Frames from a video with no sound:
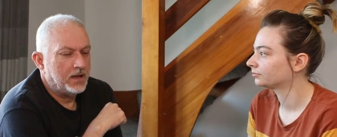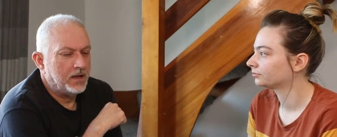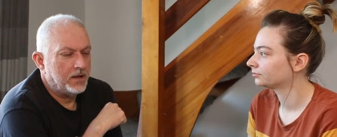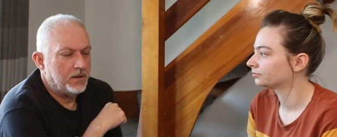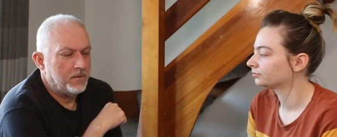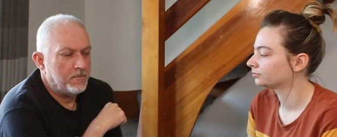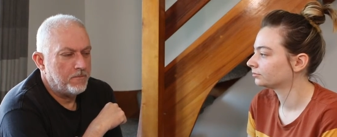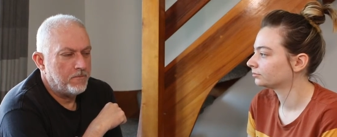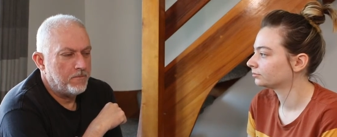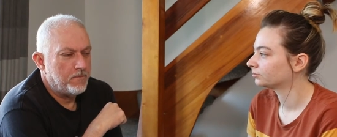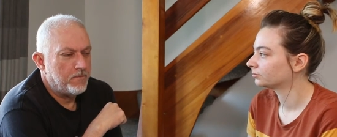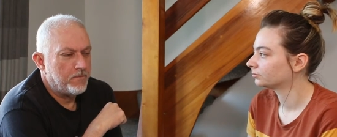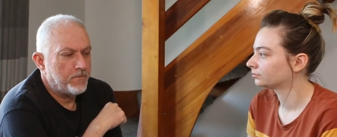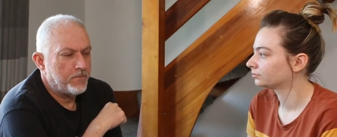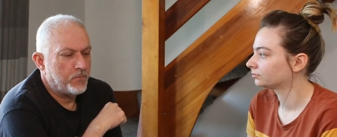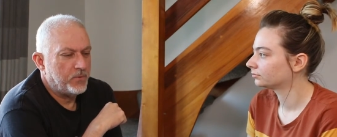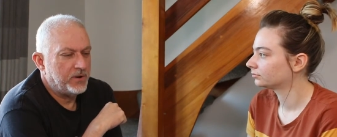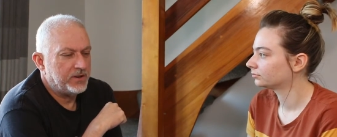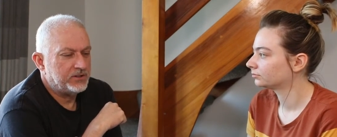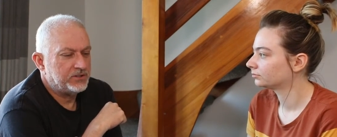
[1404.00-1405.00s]
Speaker 1: um,
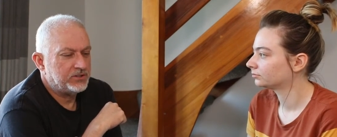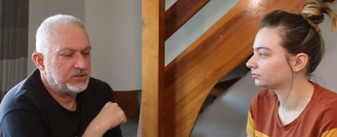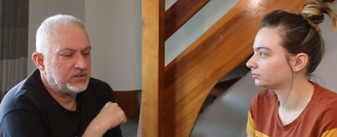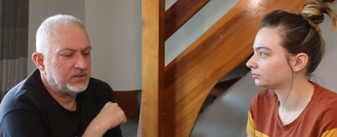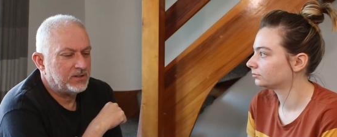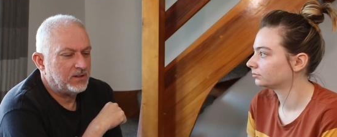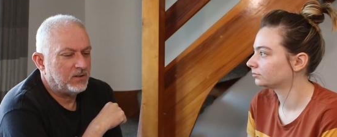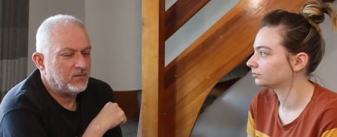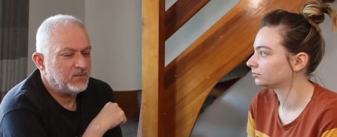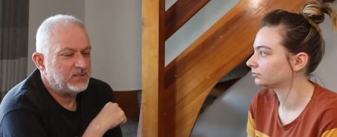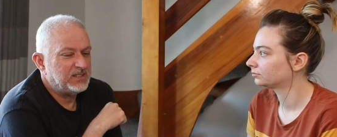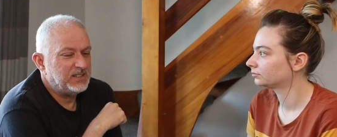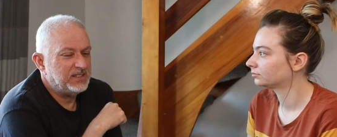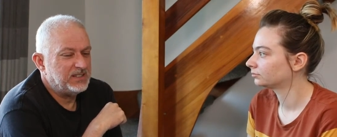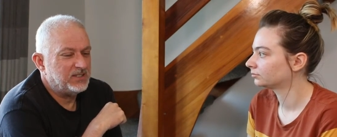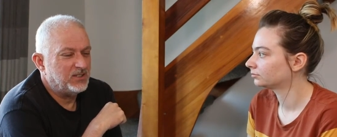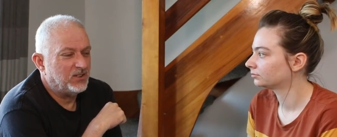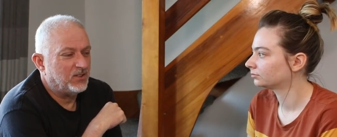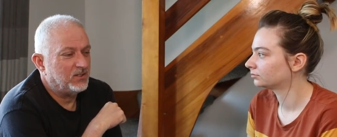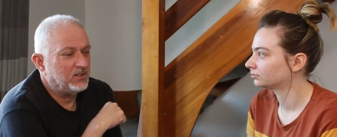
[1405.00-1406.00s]
which obviously
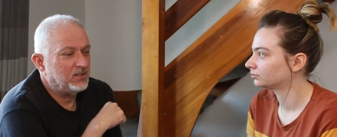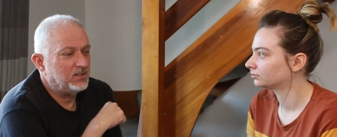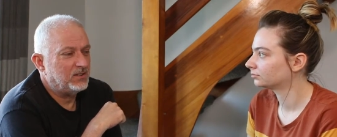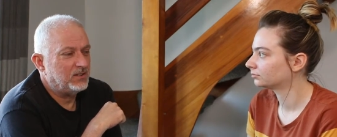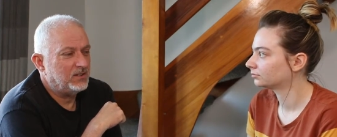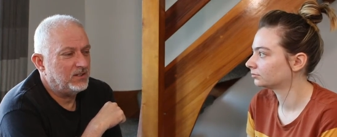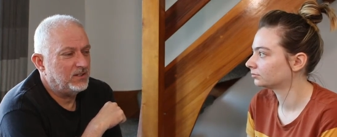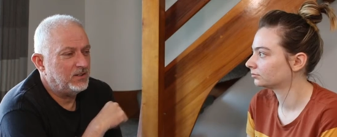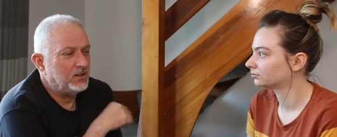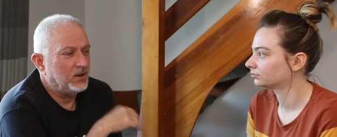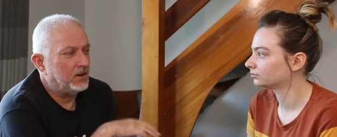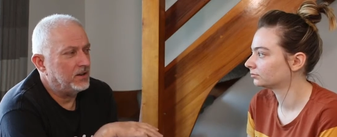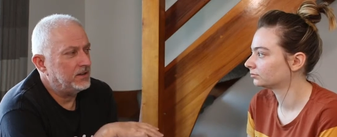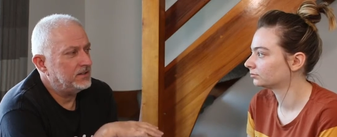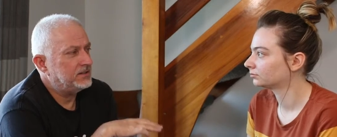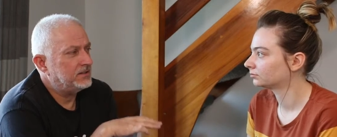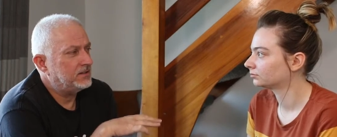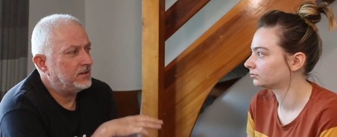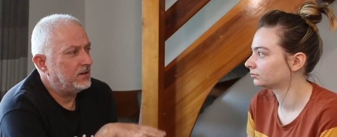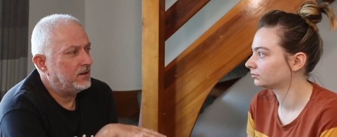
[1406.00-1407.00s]
is not
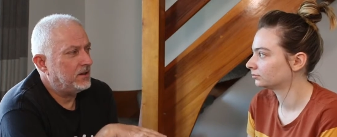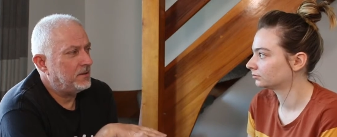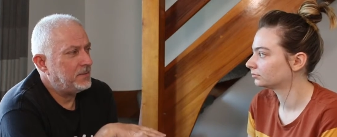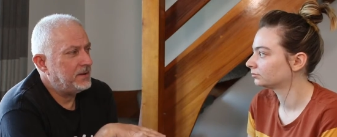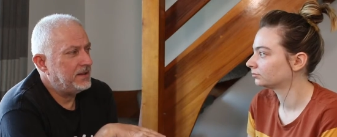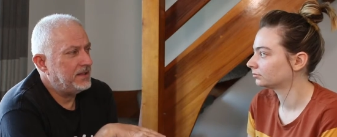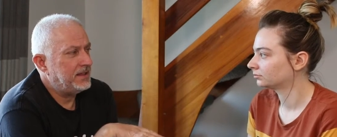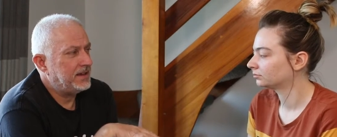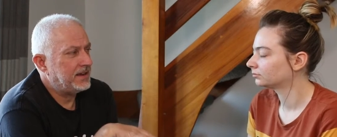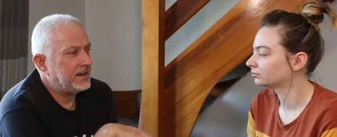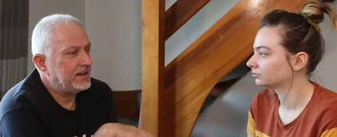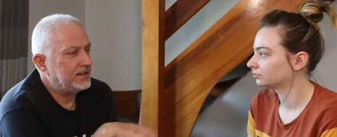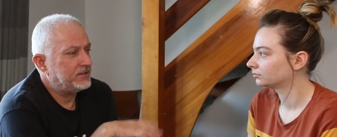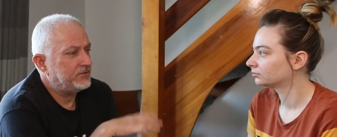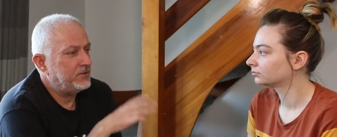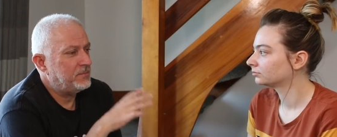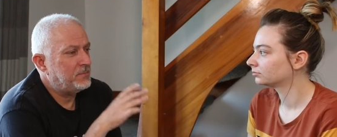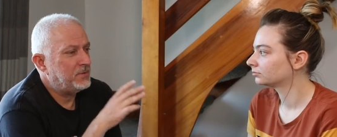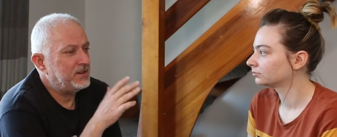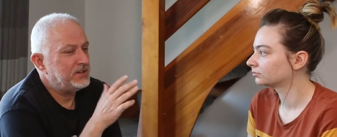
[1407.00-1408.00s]
nice. I don't like being in that
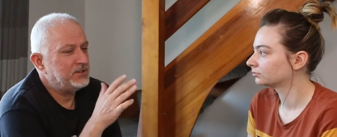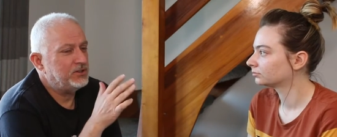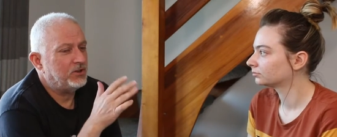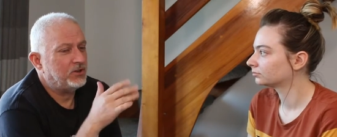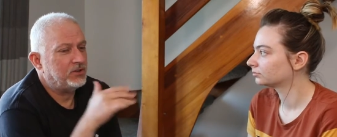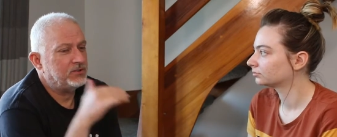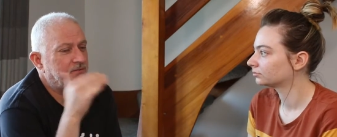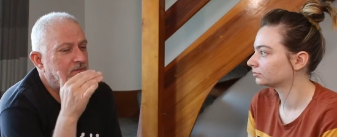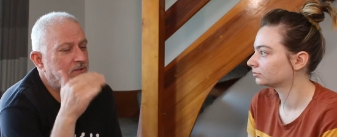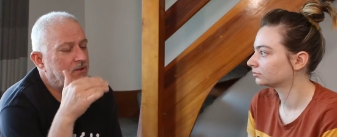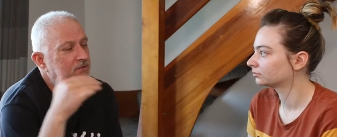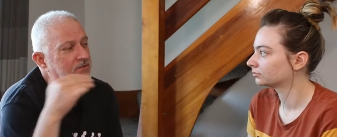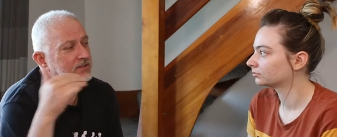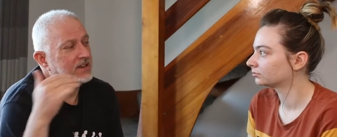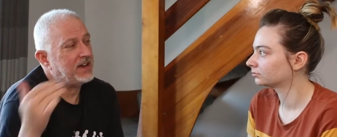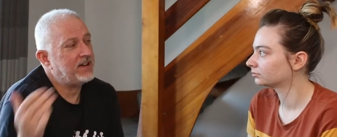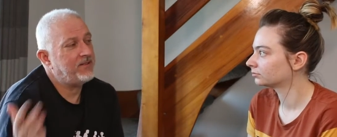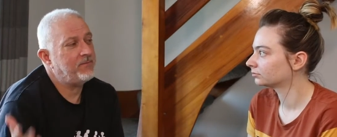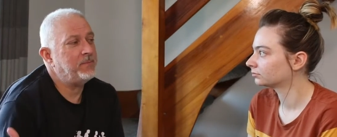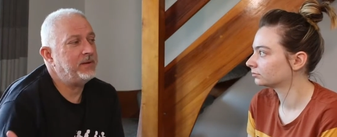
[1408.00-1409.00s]
category, but it's not as far as
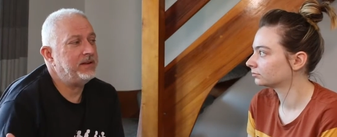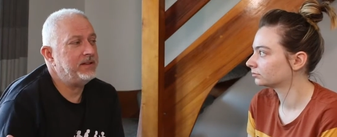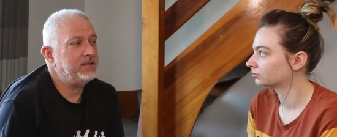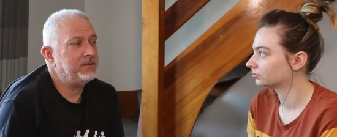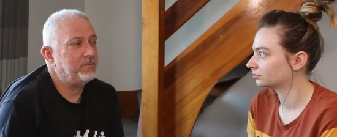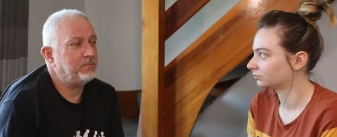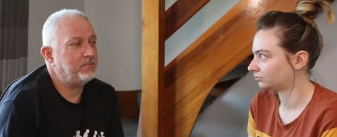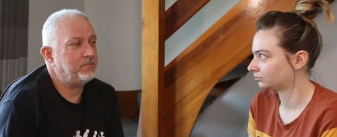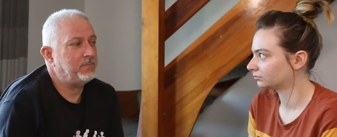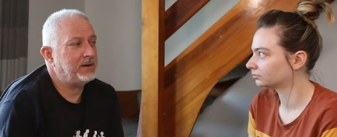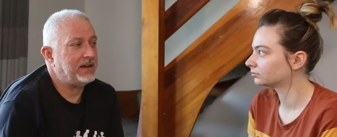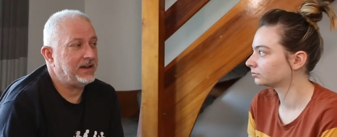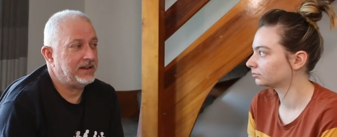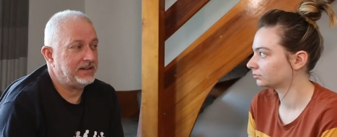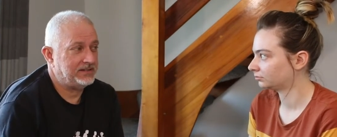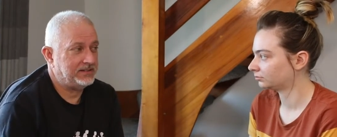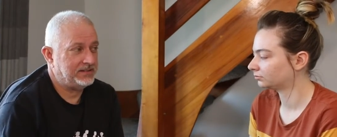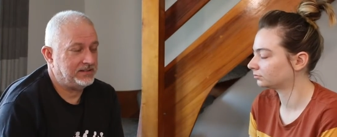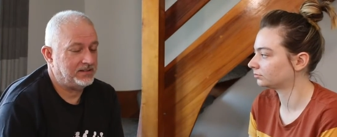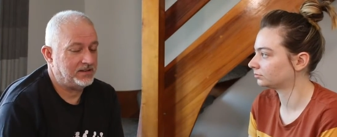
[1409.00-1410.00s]
I have been in the
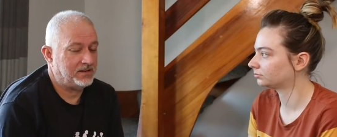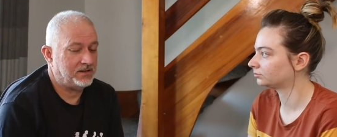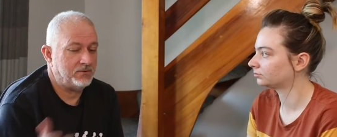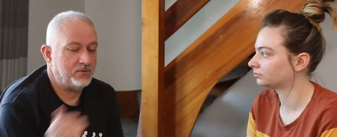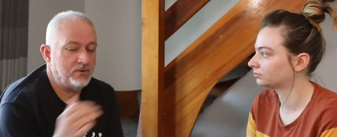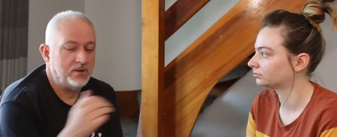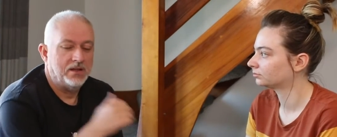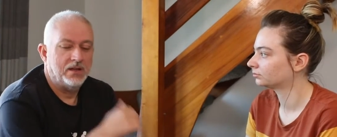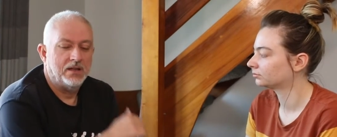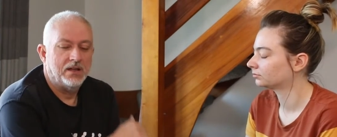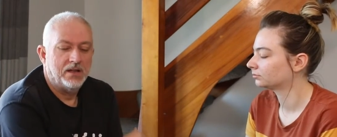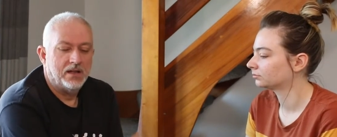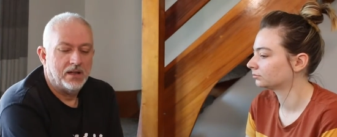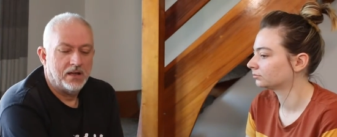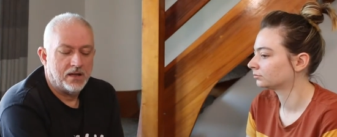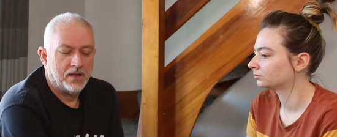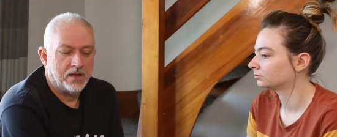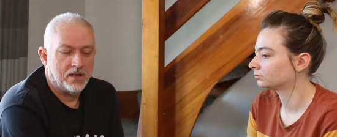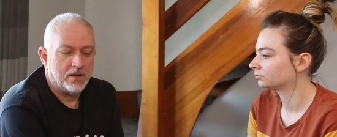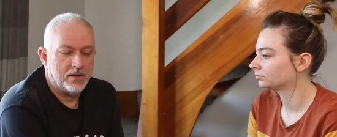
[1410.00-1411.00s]
past. So
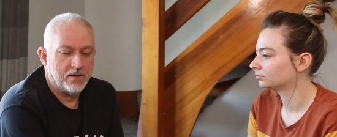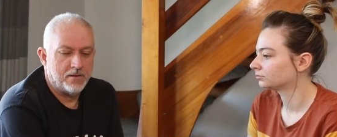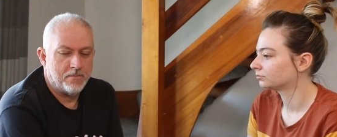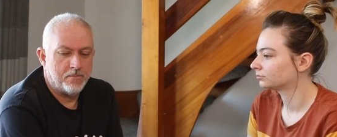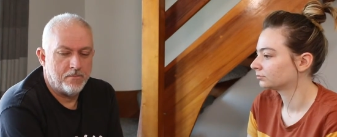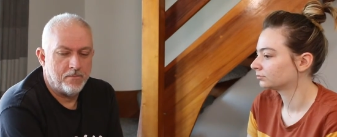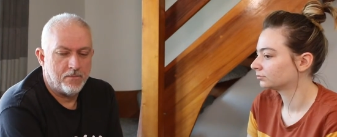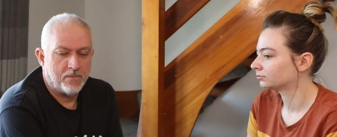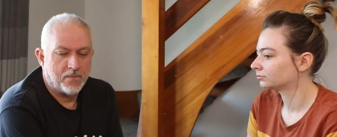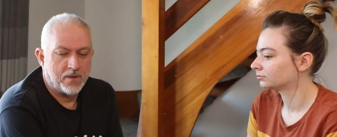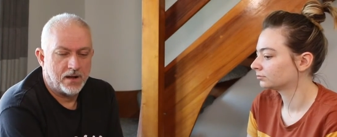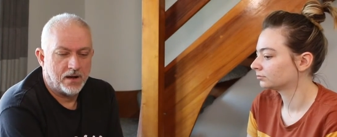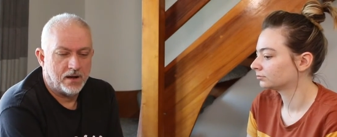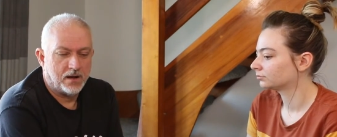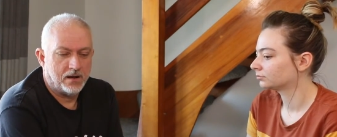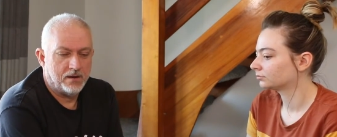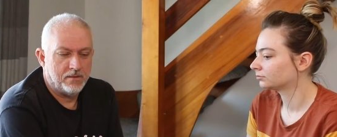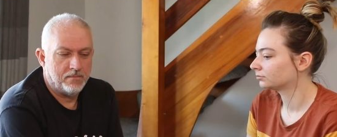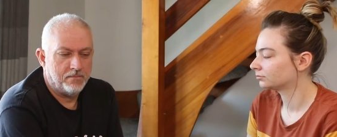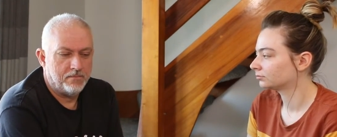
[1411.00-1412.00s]
mm-hmm. um,
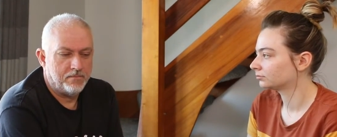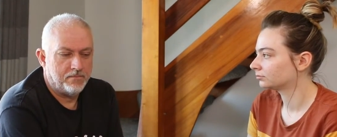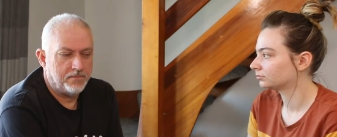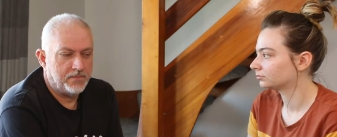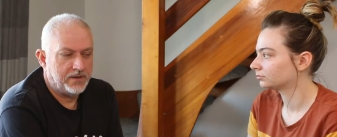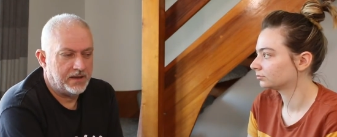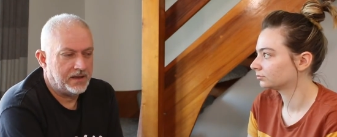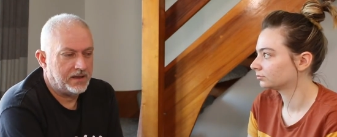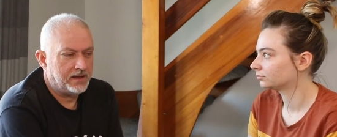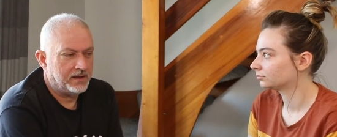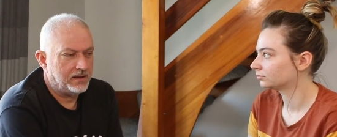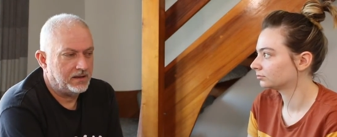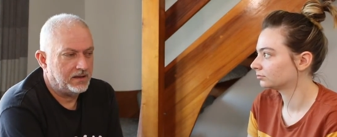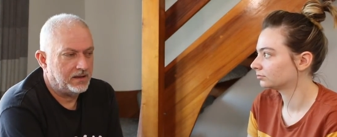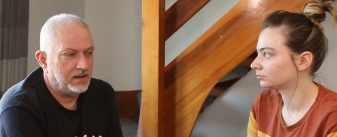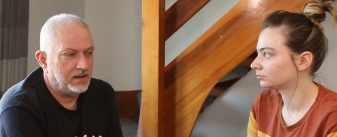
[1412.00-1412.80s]
I'm yeah.